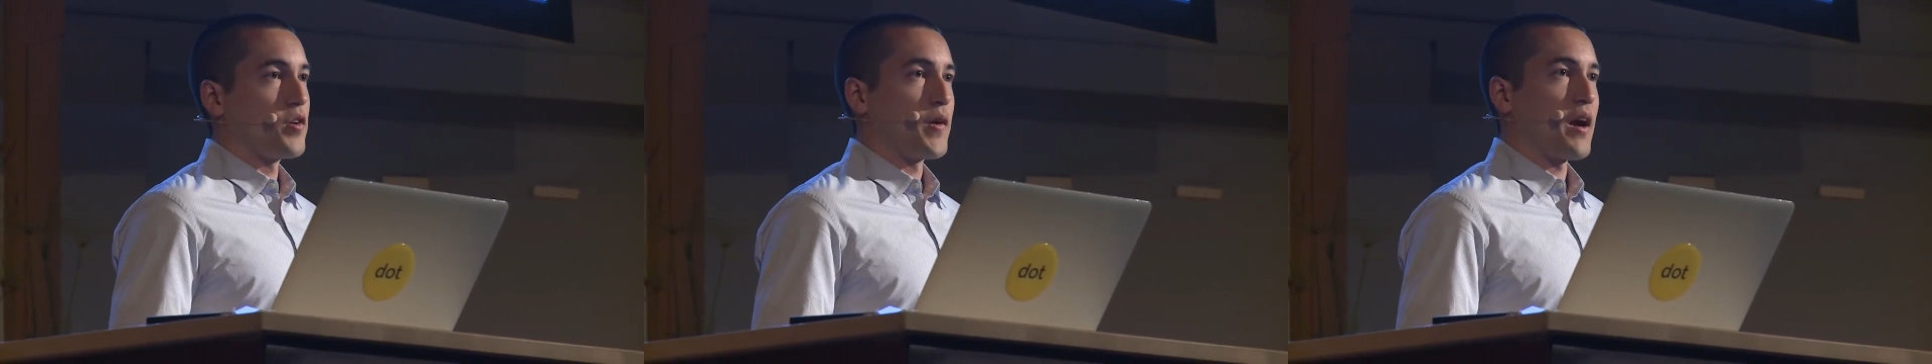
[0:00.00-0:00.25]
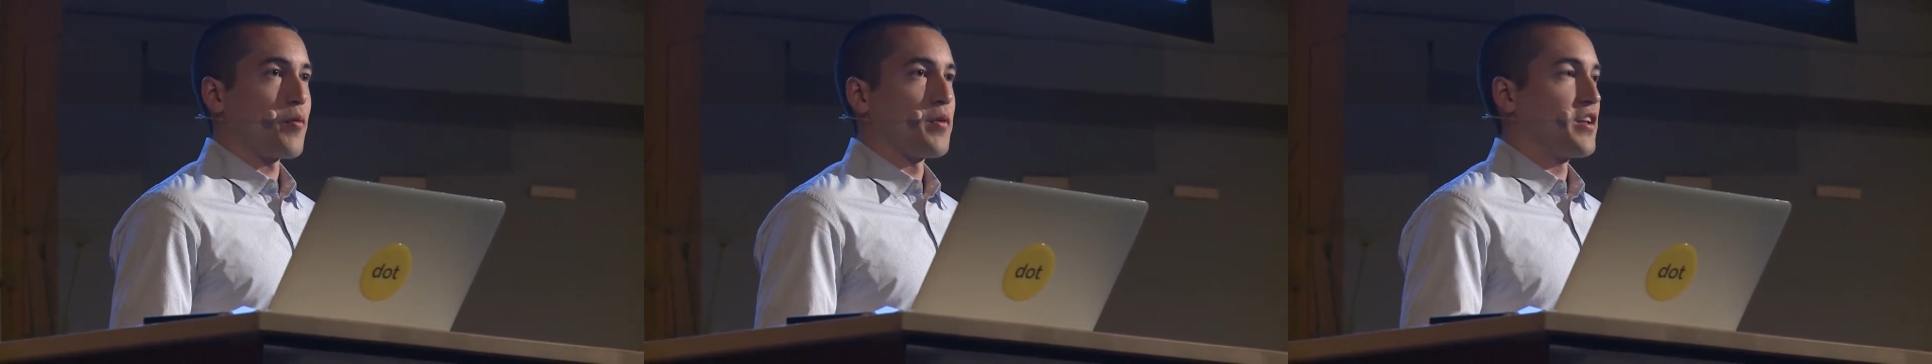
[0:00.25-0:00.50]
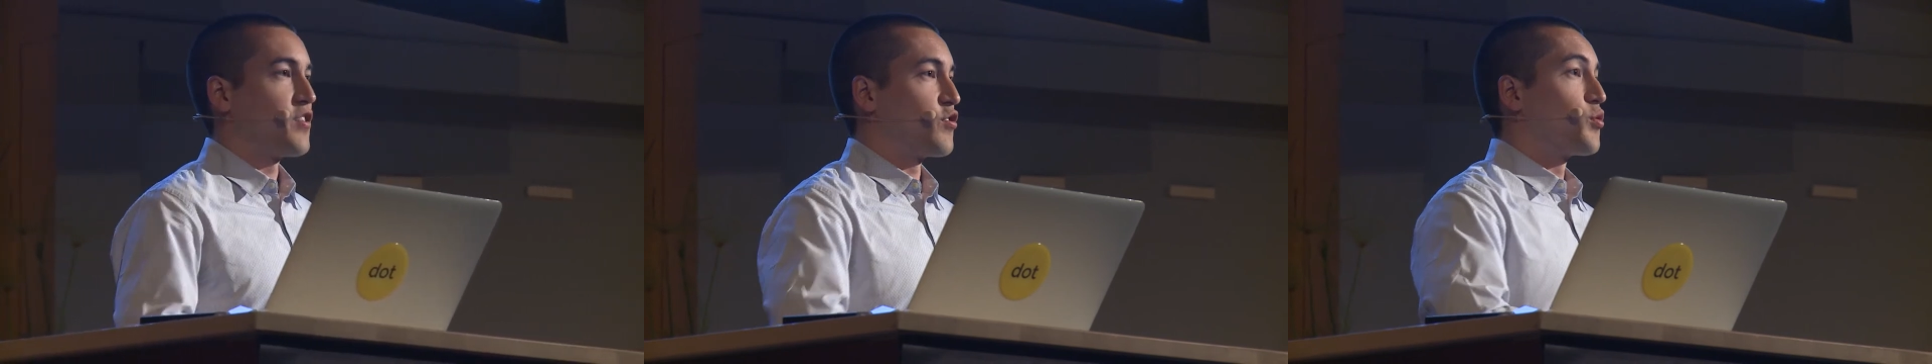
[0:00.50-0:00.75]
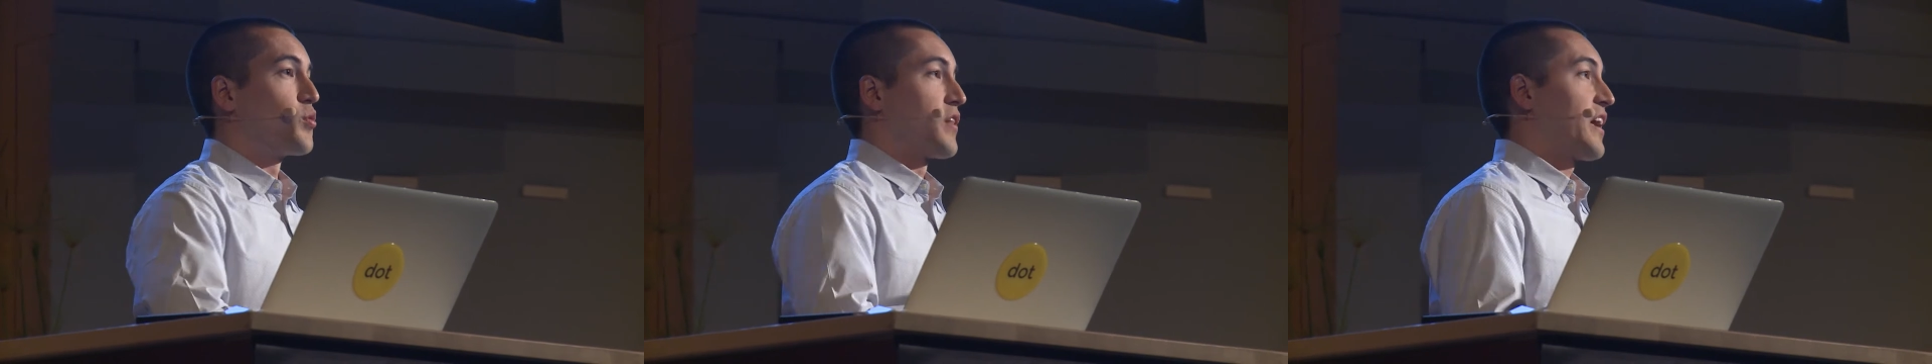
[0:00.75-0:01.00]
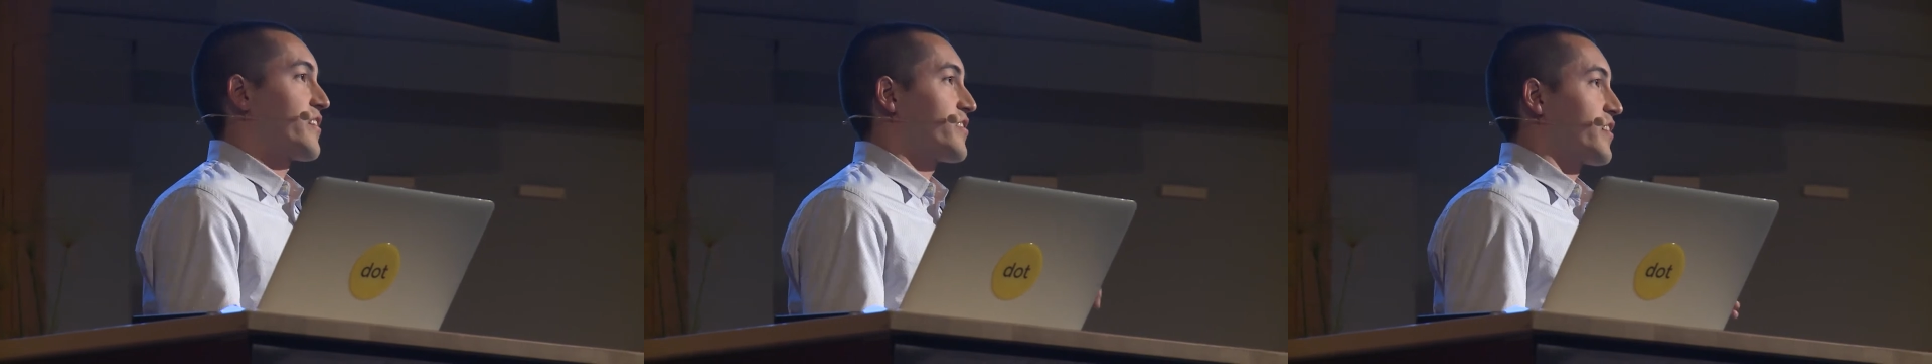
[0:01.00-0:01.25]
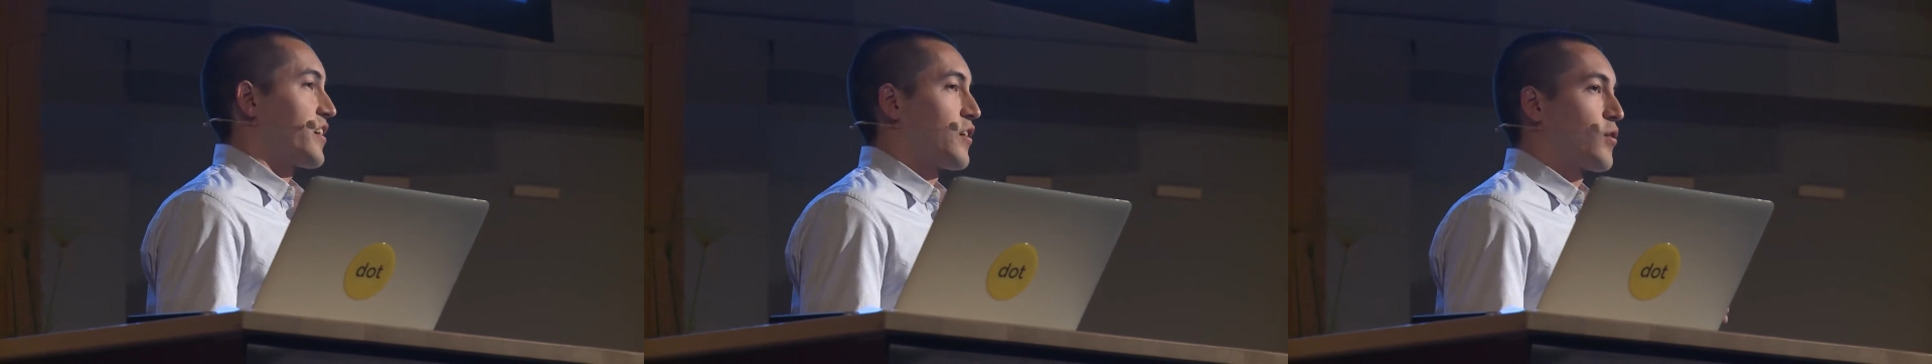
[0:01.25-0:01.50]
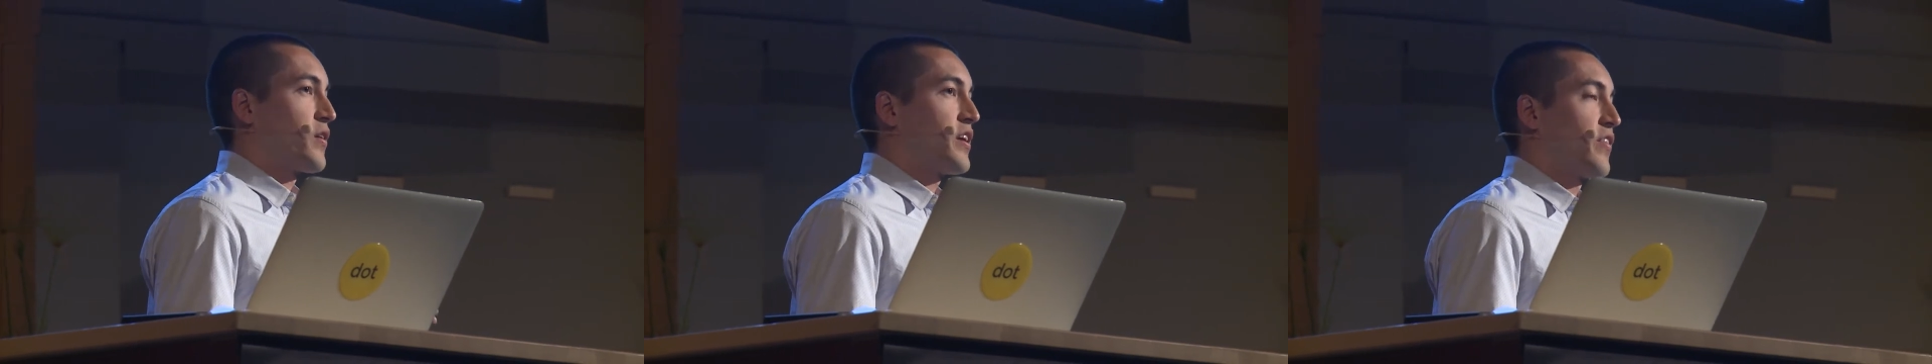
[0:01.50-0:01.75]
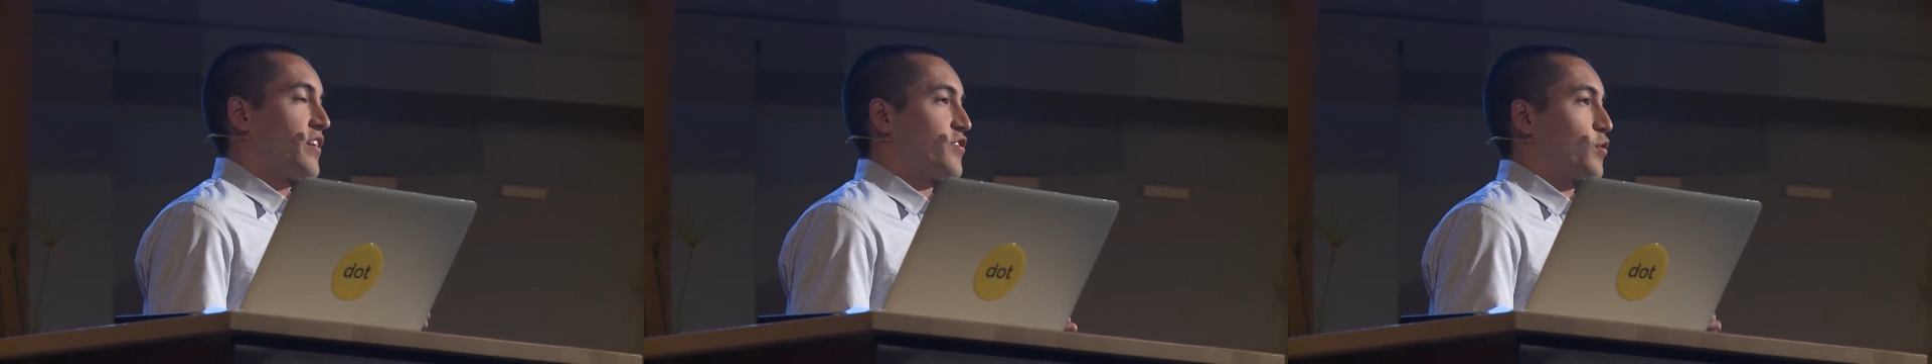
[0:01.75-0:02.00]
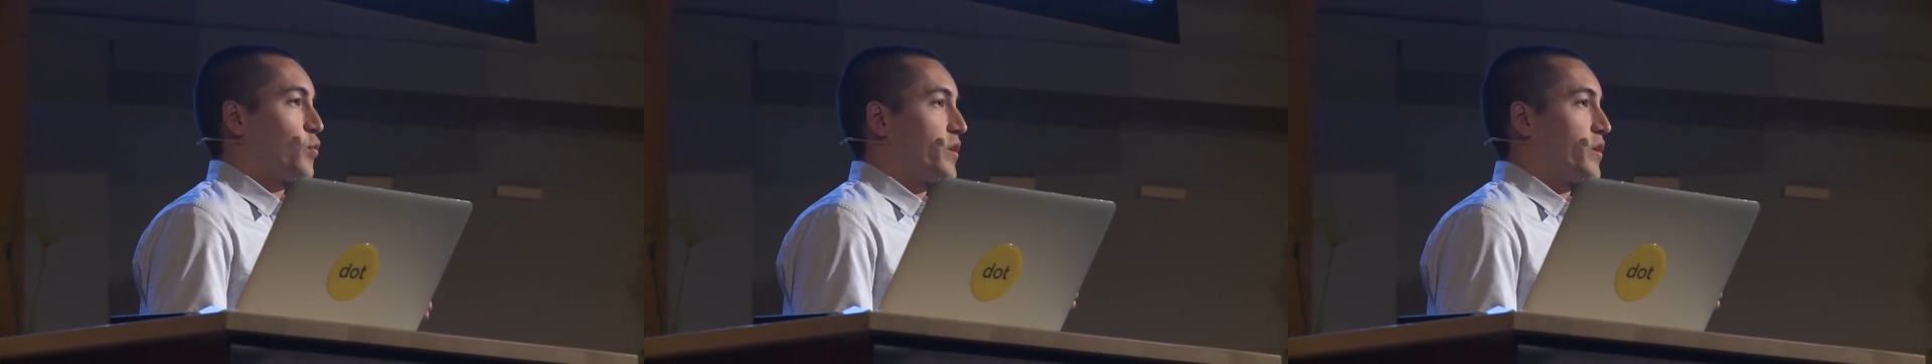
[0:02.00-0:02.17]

You can't really do less security unless you're